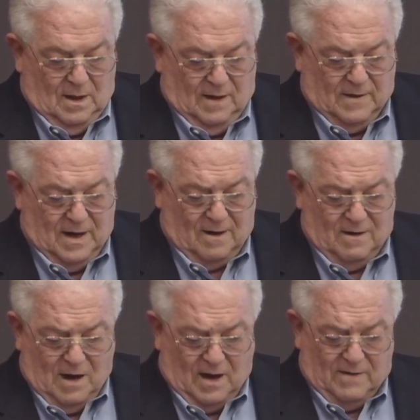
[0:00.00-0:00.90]
And they are
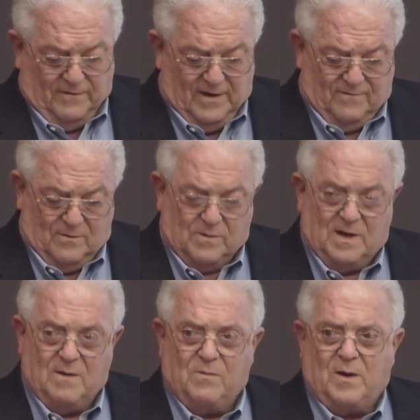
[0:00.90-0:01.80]
not
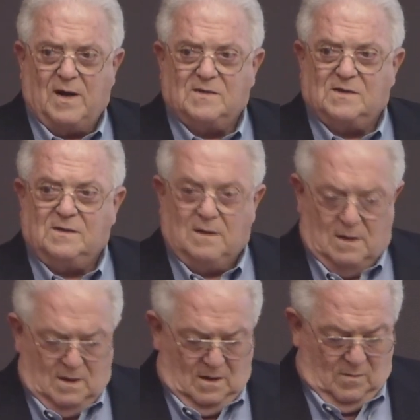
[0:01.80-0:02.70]
favorably impressed
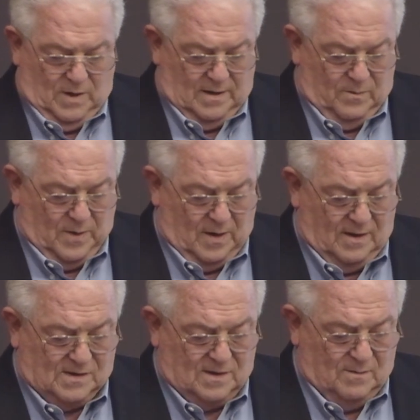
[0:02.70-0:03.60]
by the
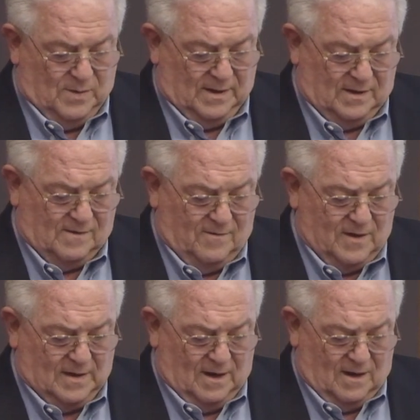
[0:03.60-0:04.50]
partisan political
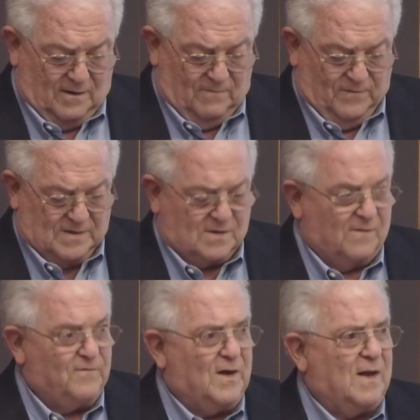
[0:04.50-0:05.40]
gridlock,
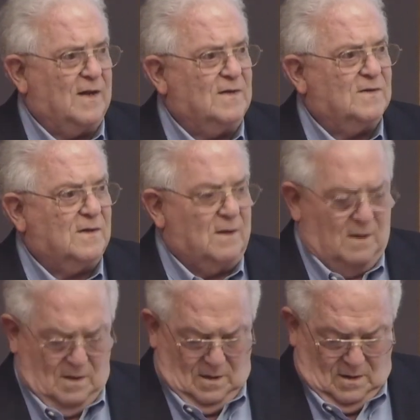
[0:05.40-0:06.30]
fiscal follies,
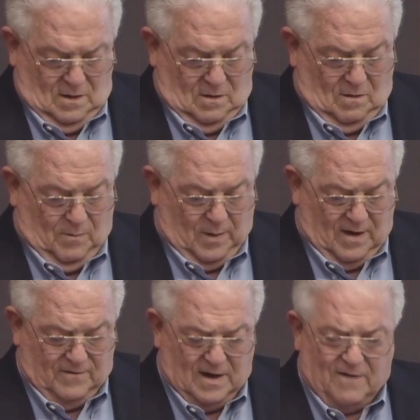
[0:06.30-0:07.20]
or
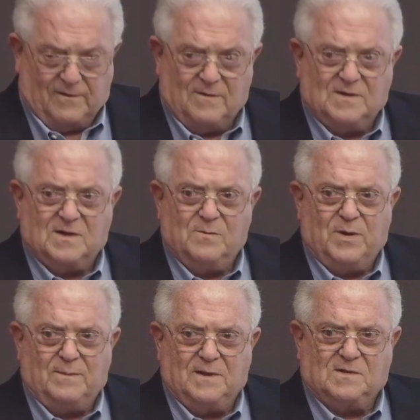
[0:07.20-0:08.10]
private affluence and
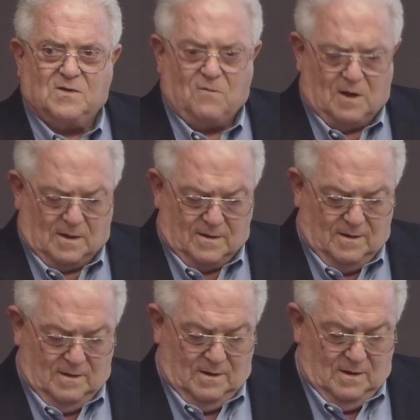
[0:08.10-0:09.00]
public squalor
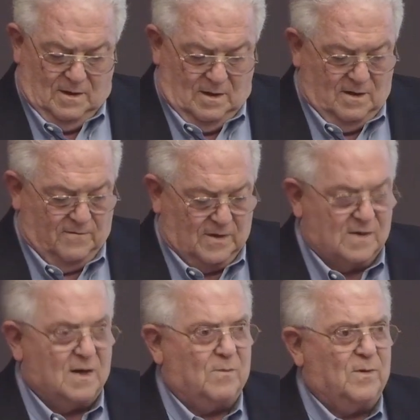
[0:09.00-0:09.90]
of
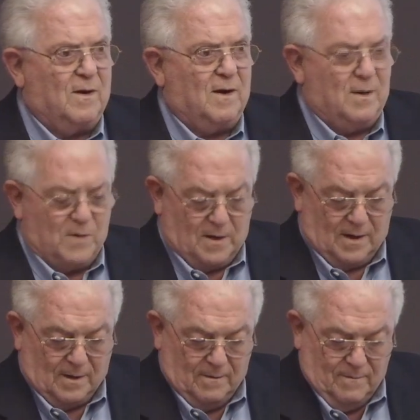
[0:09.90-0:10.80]
contemporary
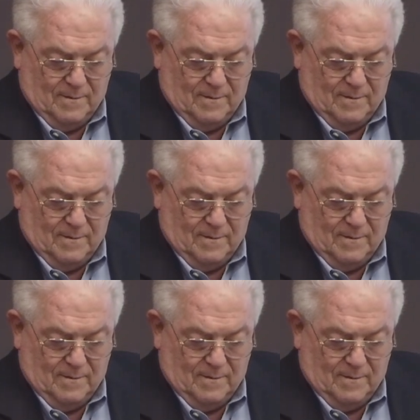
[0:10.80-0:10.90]
America.